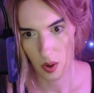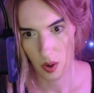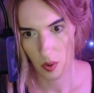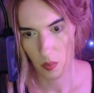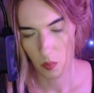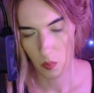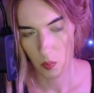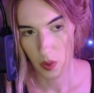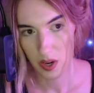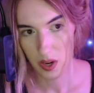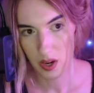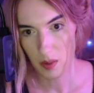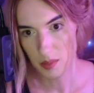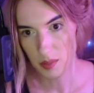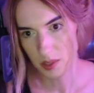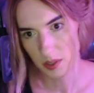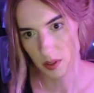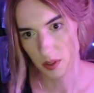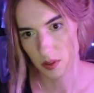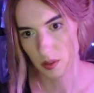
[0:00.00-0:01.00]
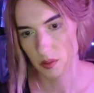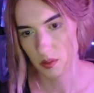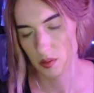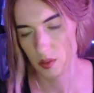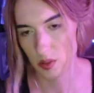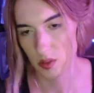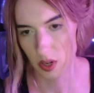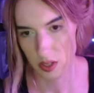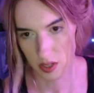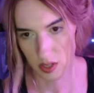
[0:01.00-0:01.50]
when it comes to
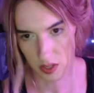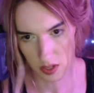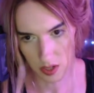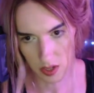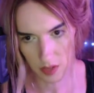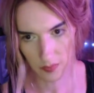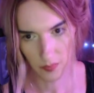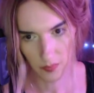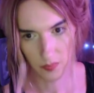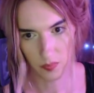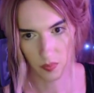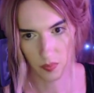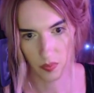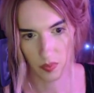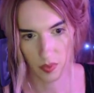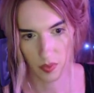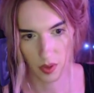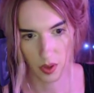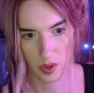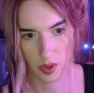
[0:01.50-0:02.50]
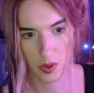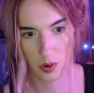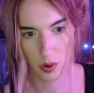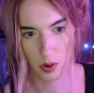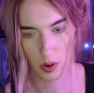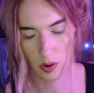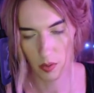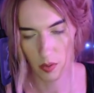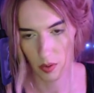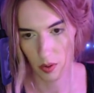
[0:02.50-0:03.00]
transitioning,
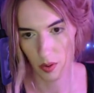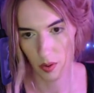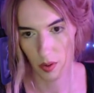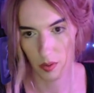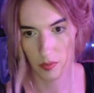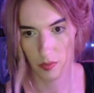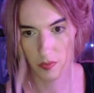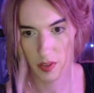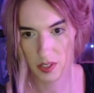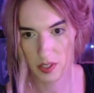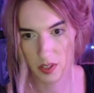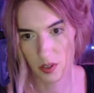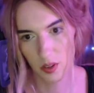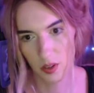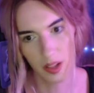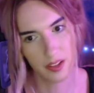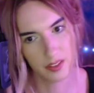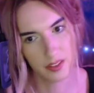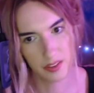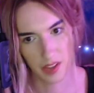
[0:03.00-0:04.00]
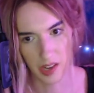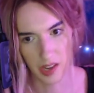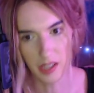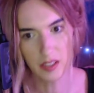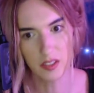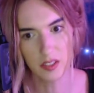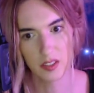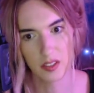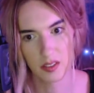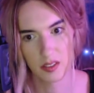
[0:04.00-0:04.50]
your physical
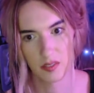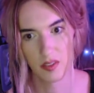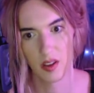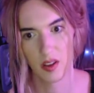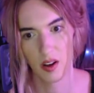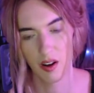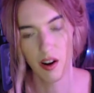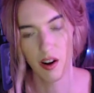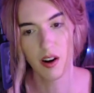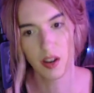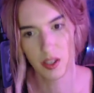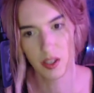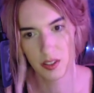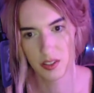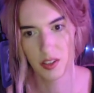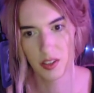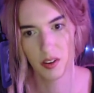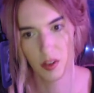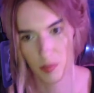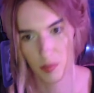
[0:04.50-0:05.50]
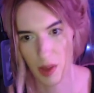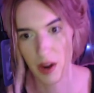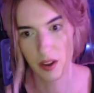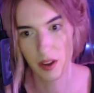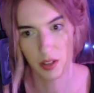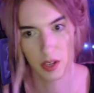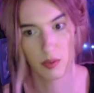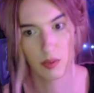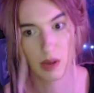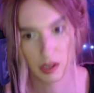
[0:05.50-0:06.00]
aesthetics are considered
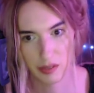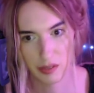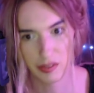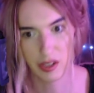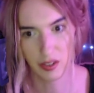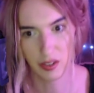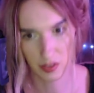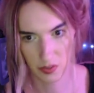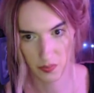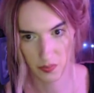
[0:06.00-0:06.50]
medically relevant.